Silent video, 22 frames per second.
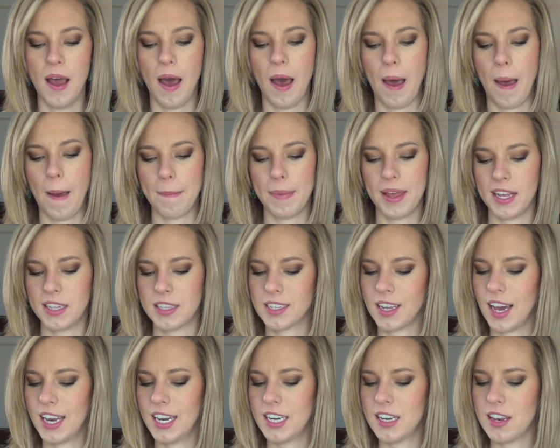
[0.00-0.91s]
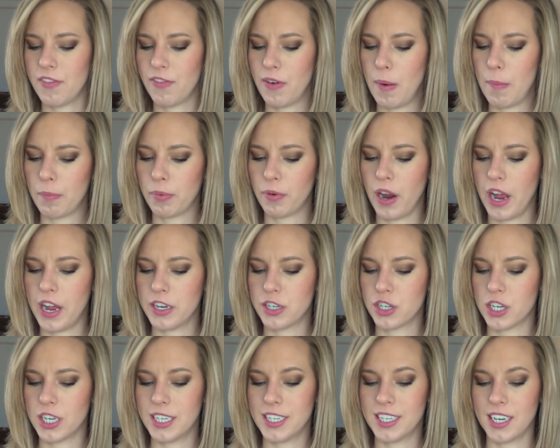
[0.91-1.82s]
It's got a different
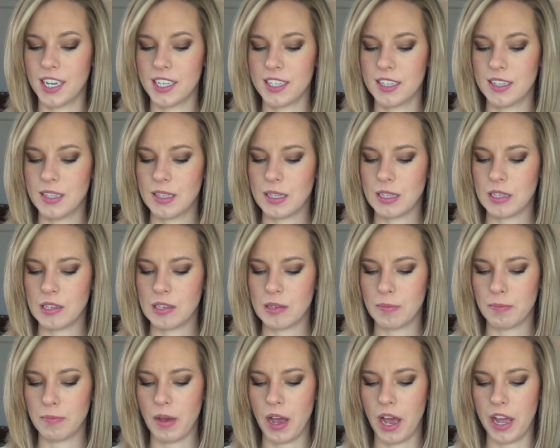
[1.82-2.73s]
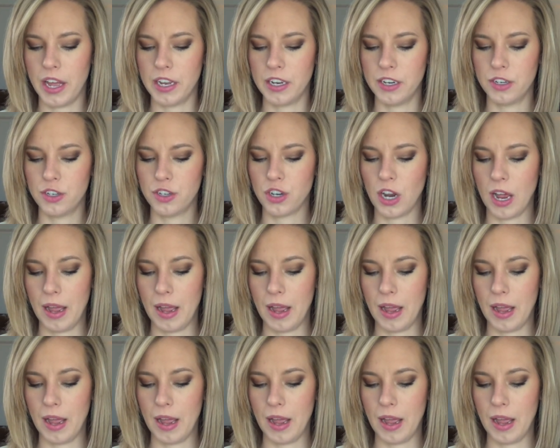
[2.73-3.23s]
brush. It doesn't smudge.